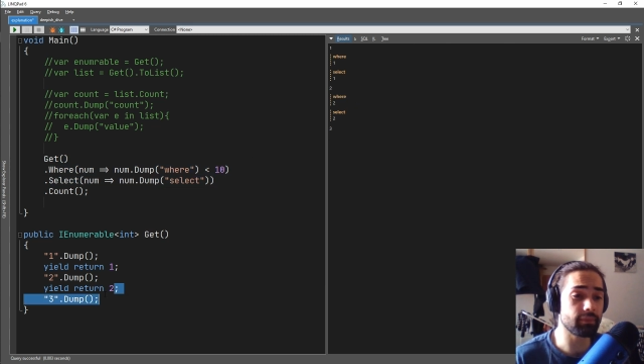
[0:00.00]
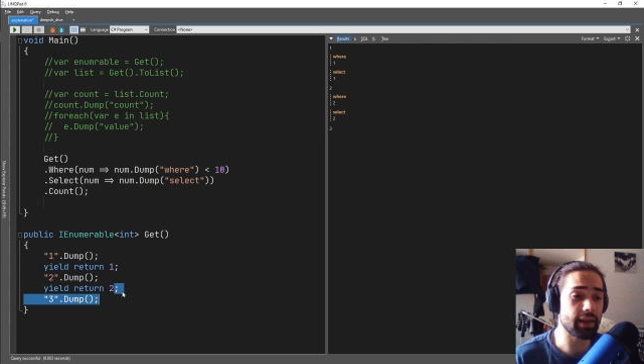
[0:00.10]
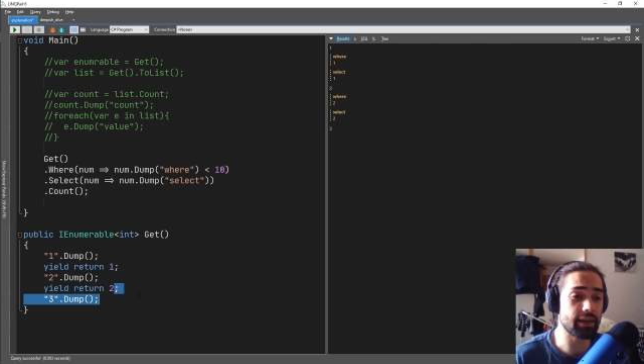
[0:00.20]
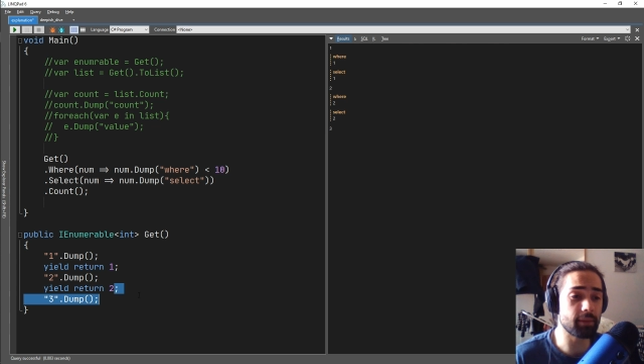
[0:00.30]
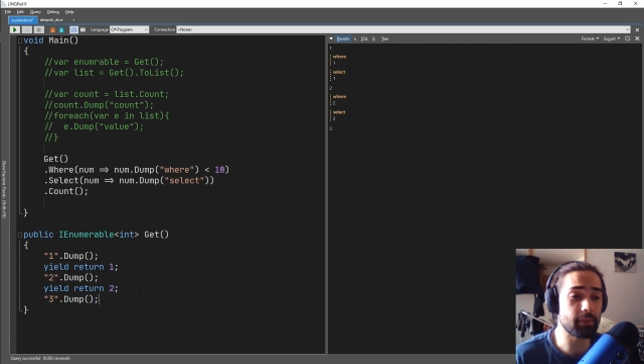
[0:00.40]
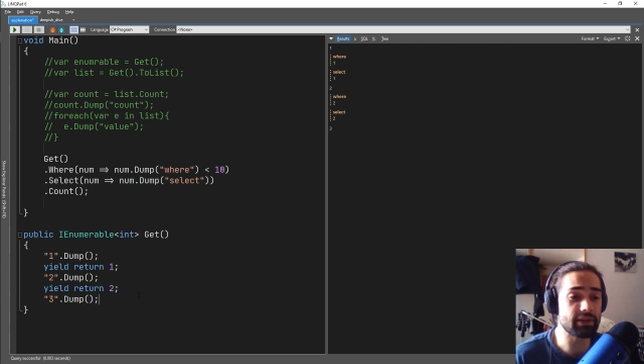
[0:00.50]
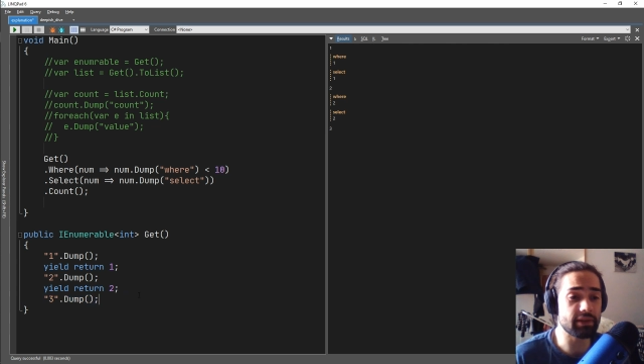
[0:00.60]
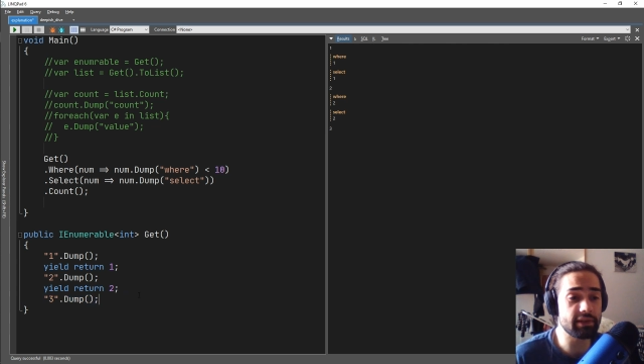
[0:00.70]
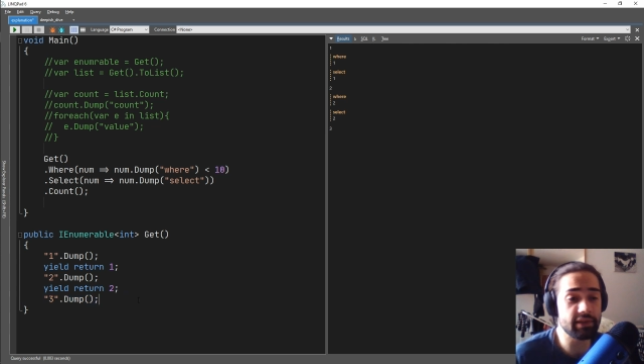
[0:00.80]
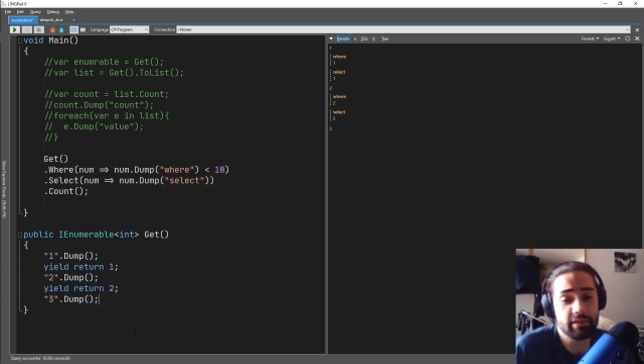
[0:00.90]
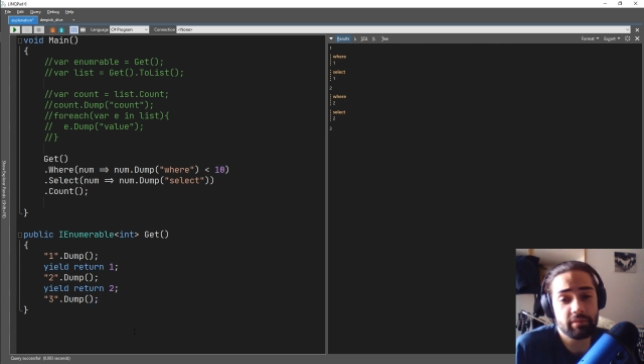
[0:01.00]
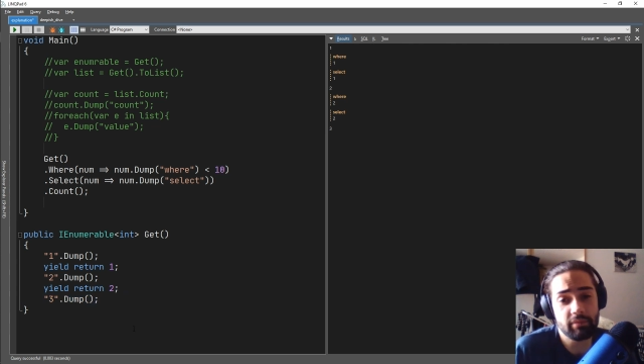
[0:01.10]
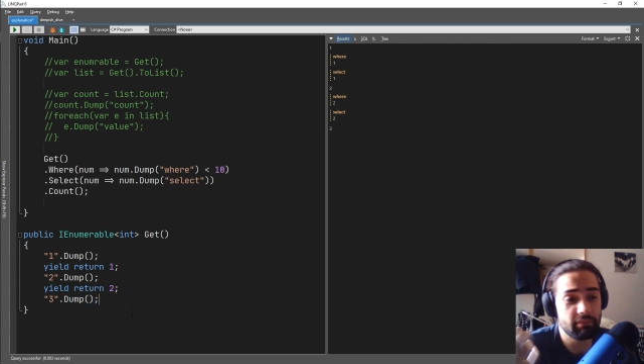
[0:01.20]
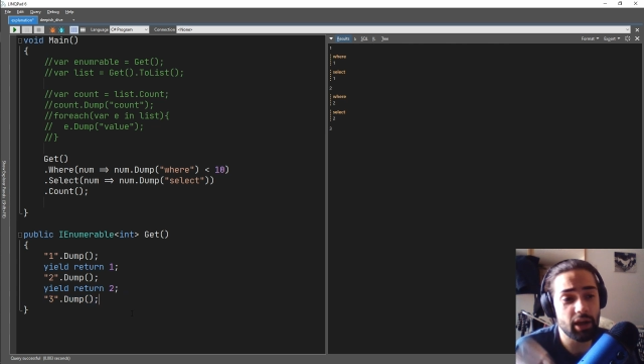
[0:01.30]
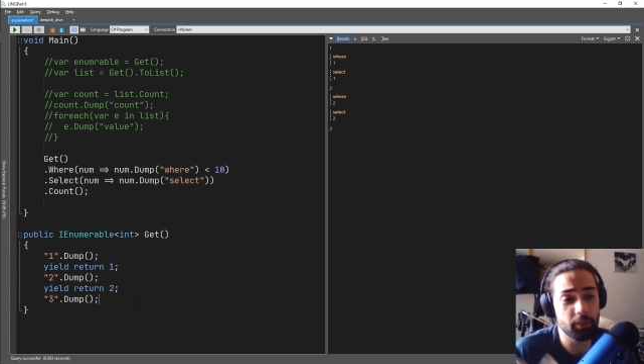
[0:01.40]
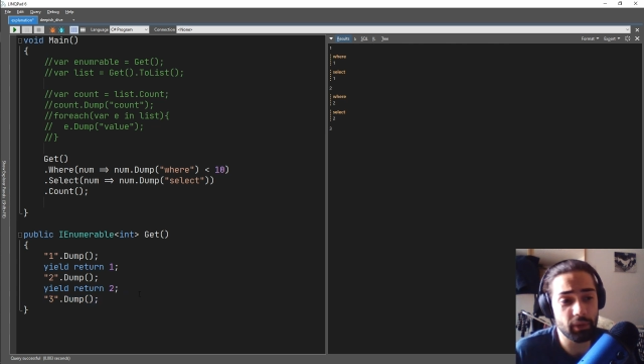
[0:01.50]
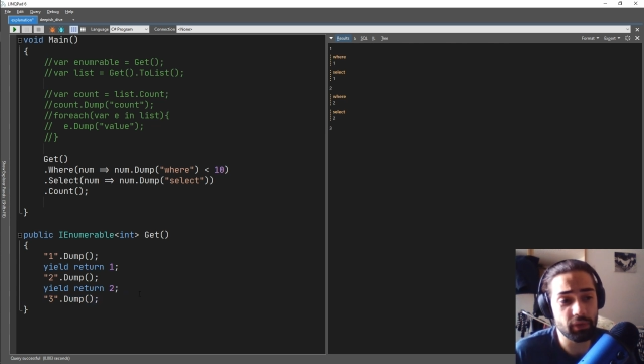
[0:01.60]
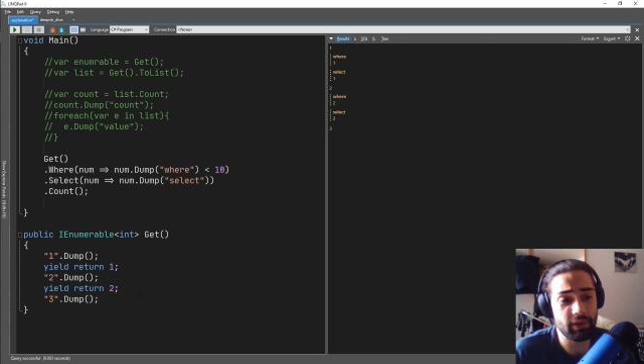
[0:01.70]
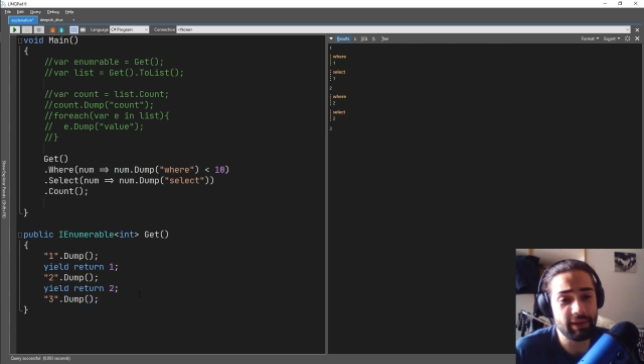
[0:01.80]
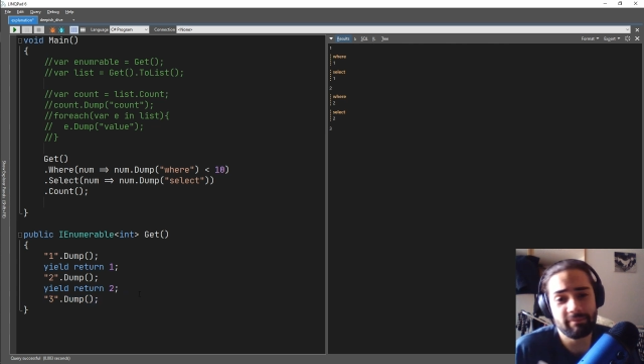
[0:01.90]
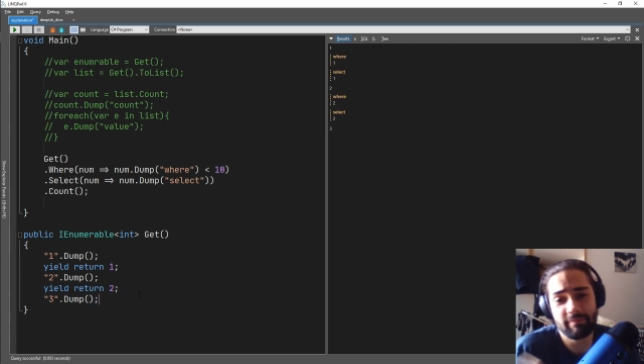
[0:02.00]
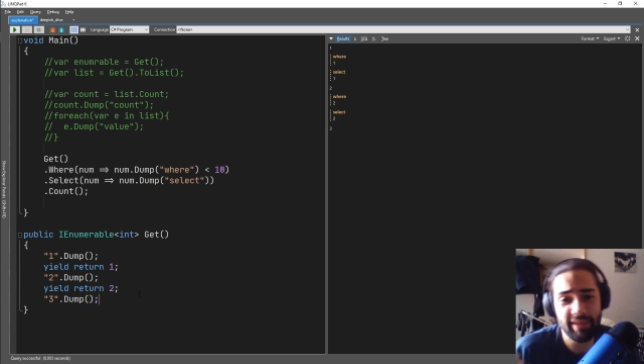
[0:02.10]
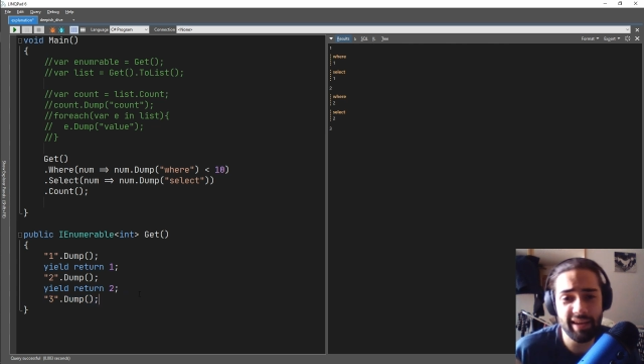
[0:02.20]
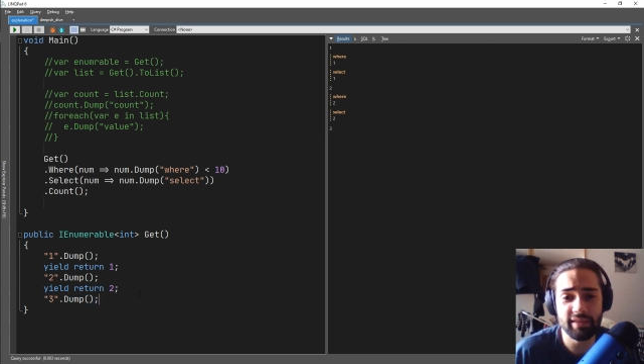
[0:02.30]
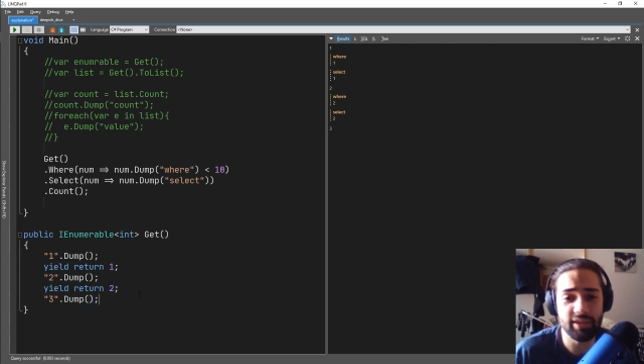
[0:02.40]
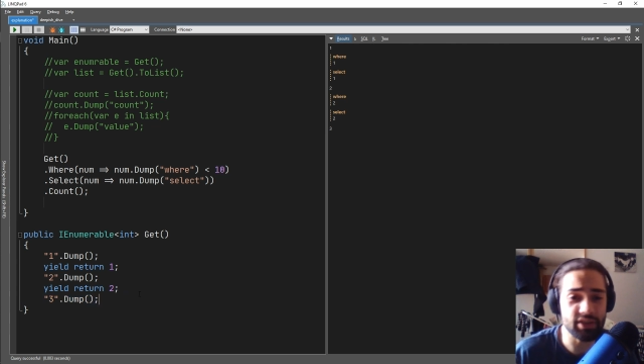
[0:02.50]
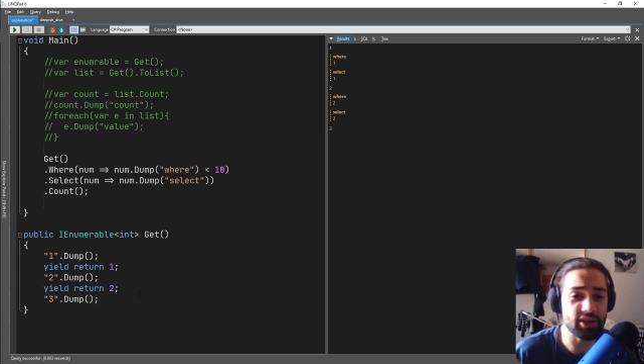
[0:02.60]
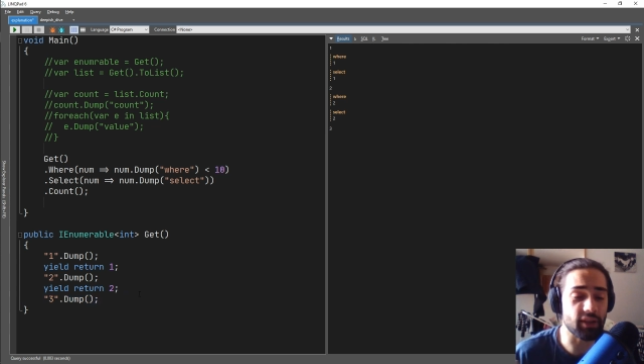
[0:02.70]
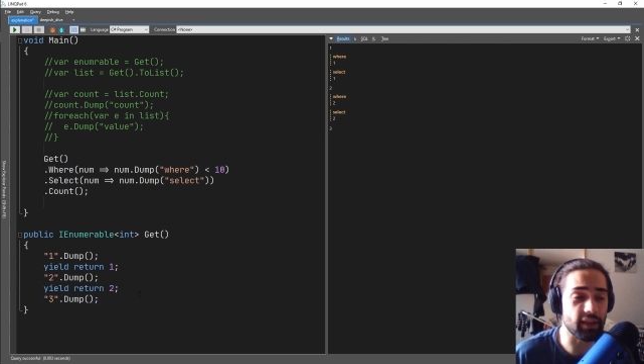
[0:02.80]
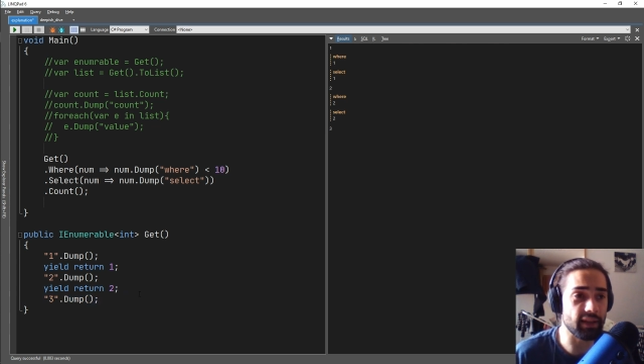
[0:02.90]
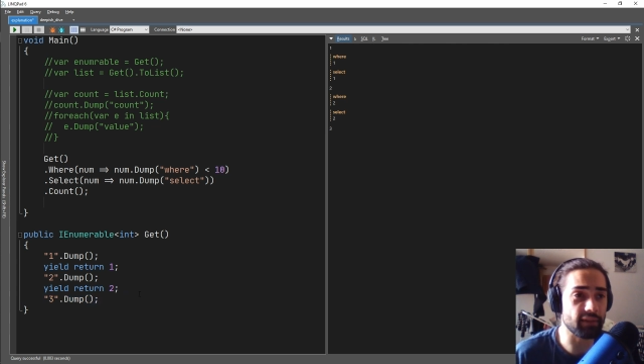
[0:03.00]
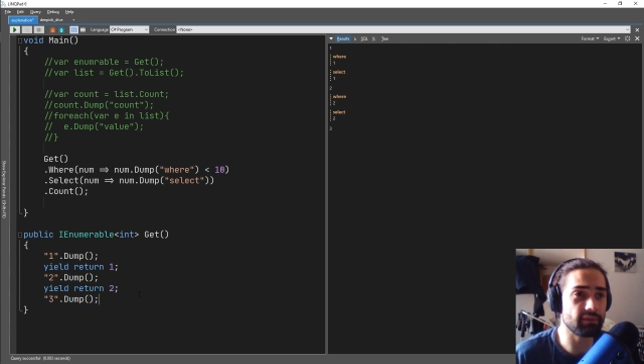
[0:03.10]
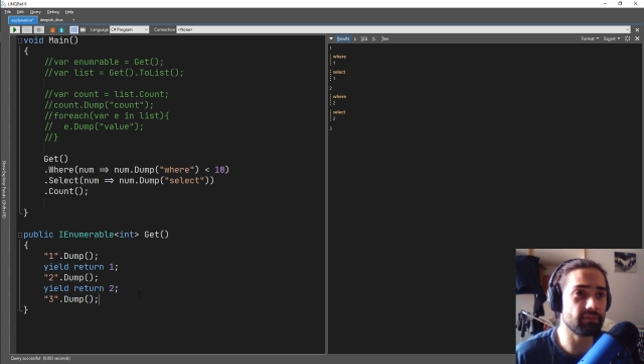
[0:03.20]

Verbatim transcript: And then it basically says, output 3. Nah, there's nothing left.